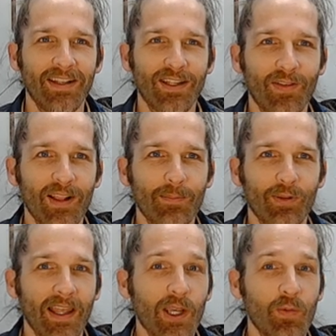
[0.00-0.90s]
develop
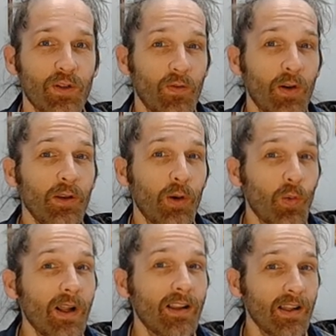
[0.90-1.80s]
language very
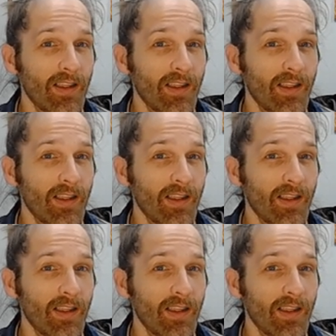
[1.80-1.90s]
quickly.